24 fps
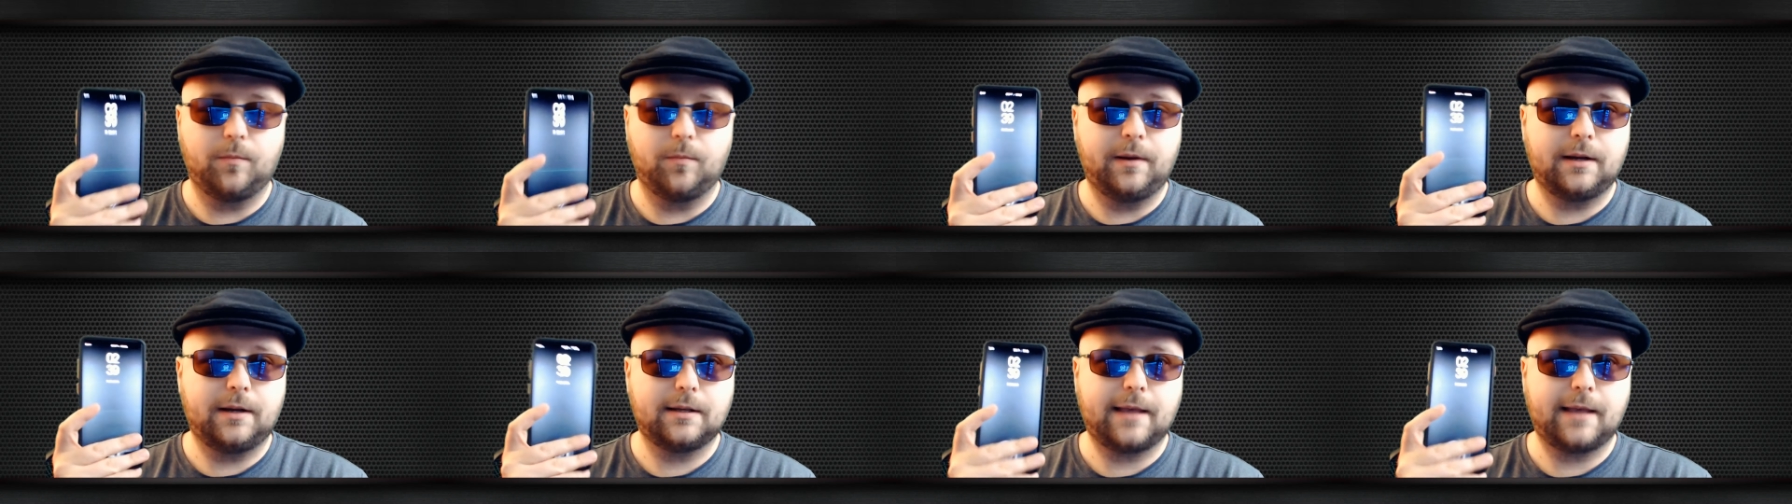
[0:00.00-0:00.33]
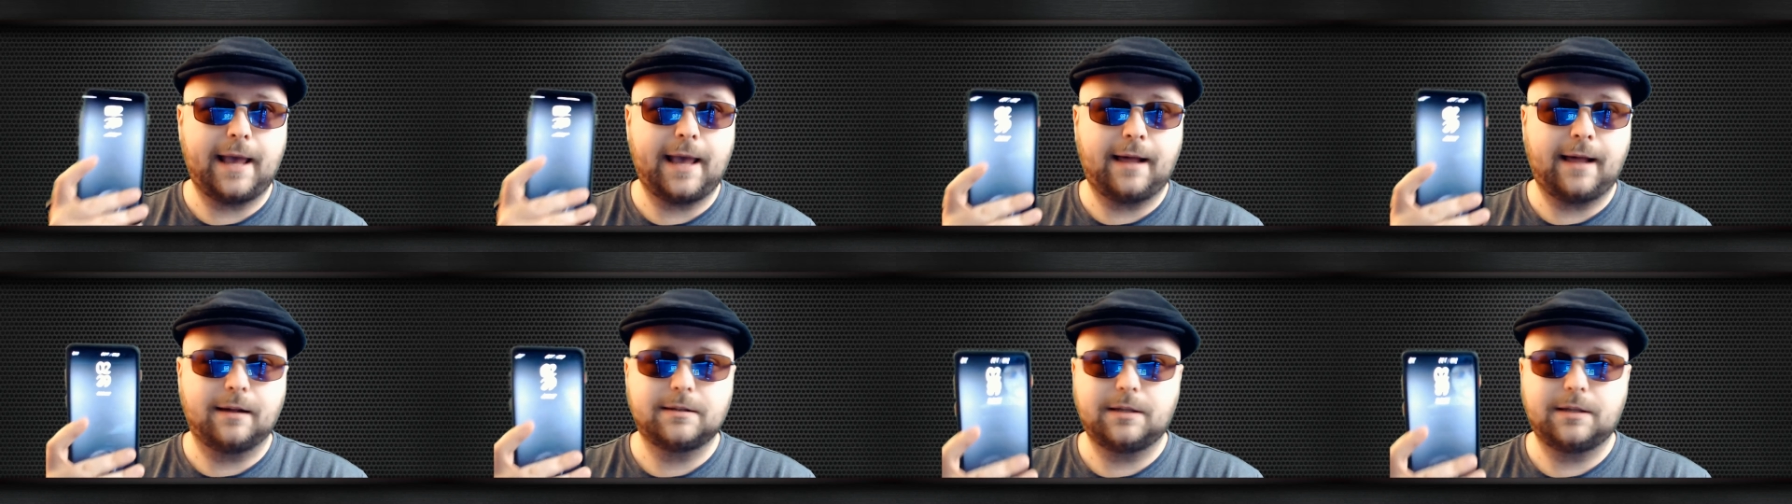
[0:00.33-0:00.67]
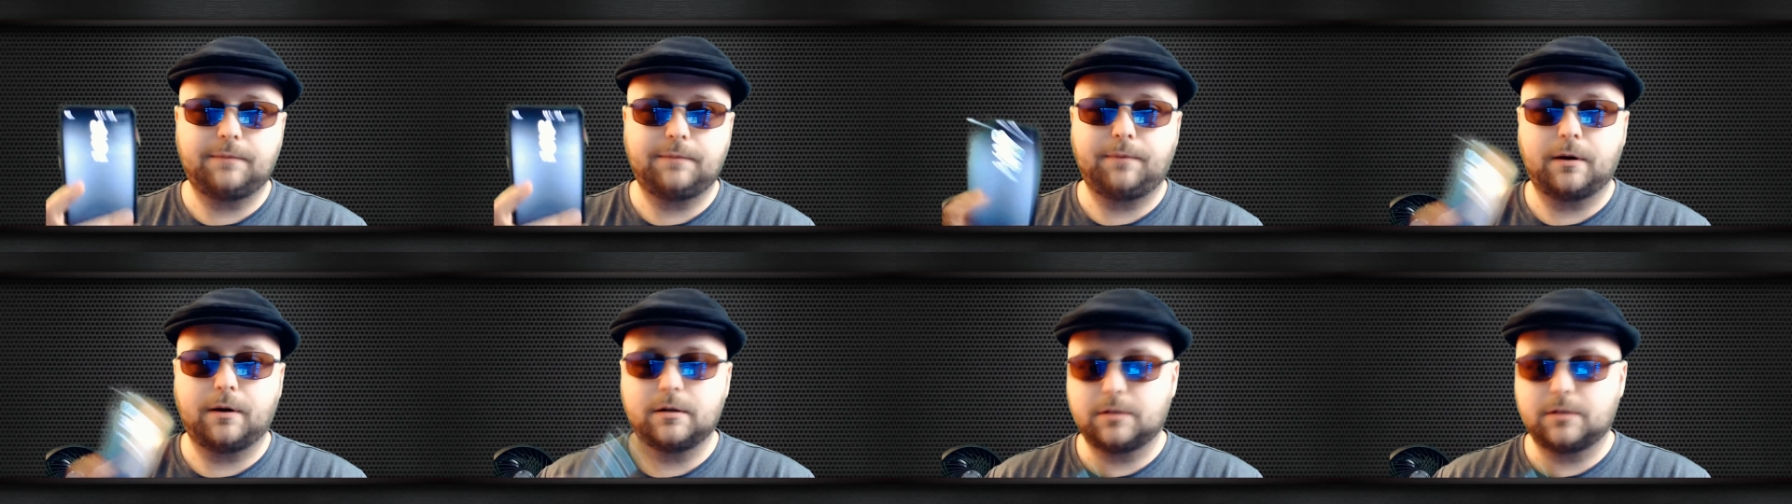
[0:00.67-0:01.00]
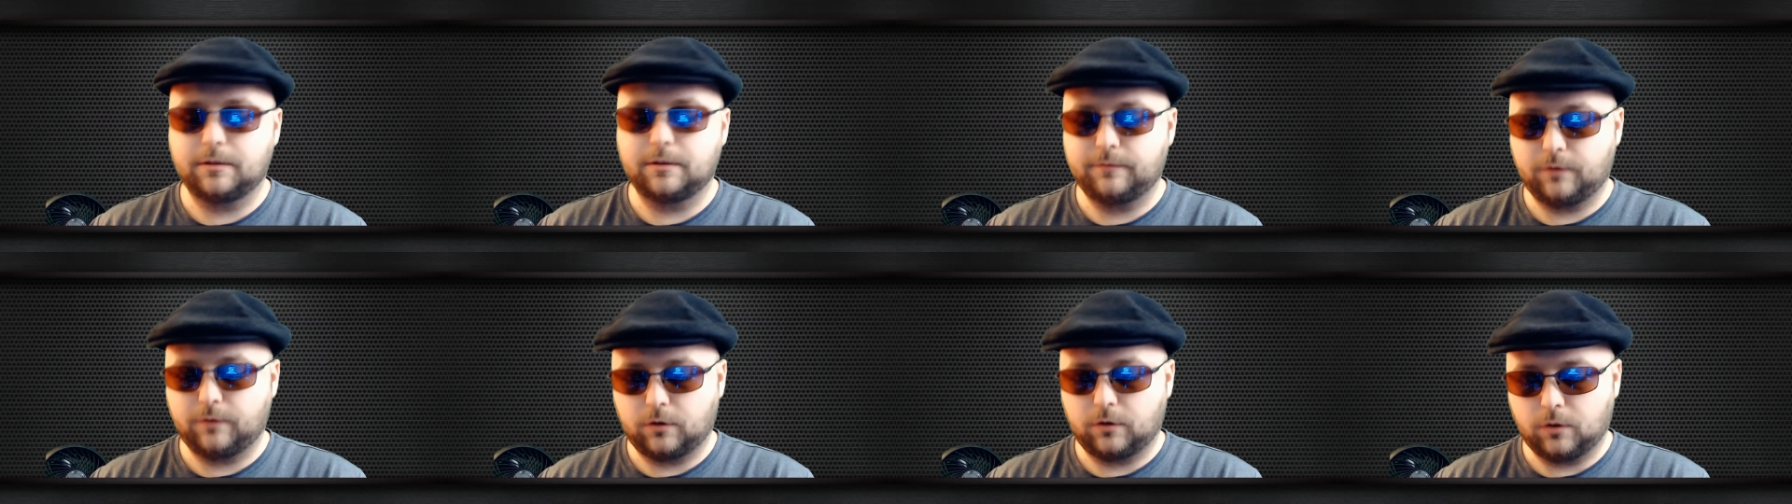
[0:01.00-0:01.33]
been a Galaxy
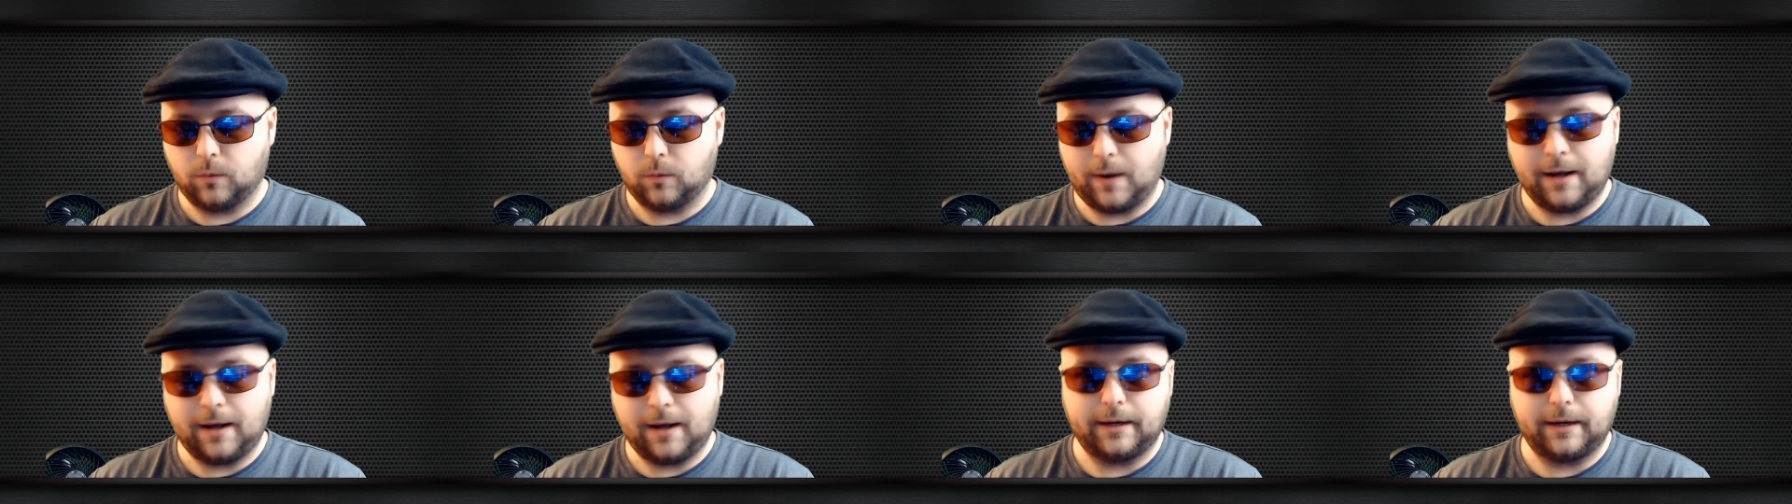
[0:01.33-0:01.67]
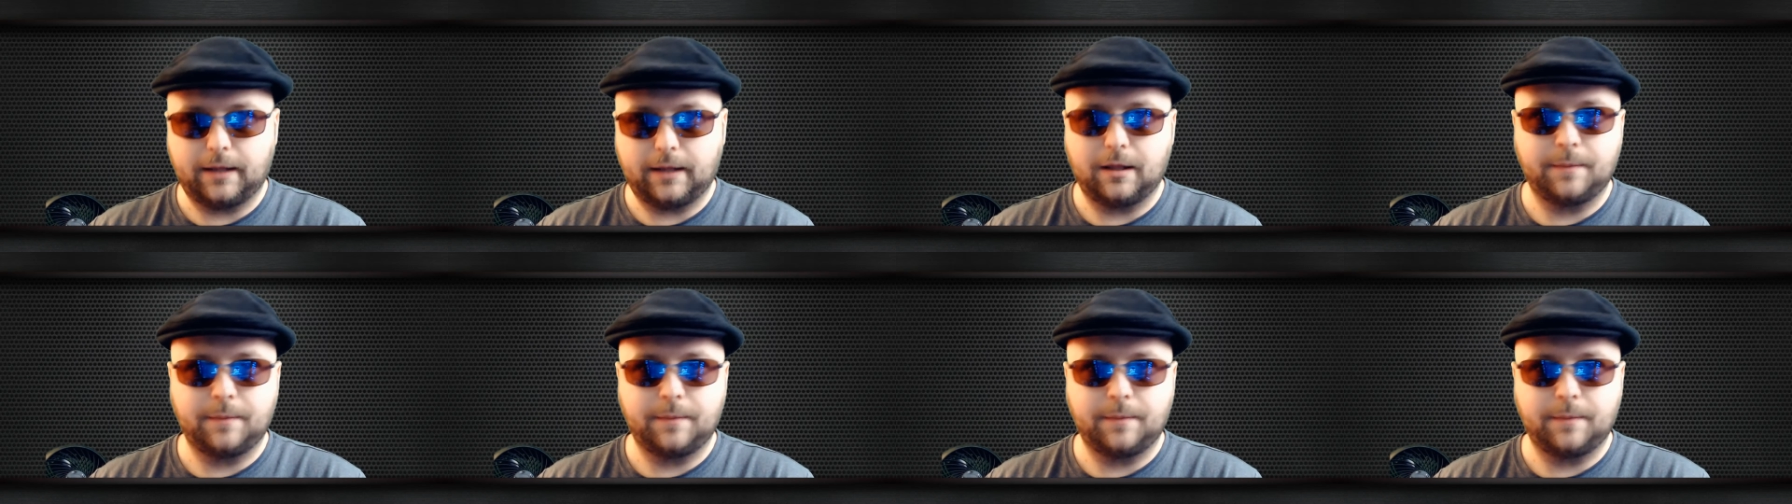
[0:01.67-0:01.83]
person for a while now,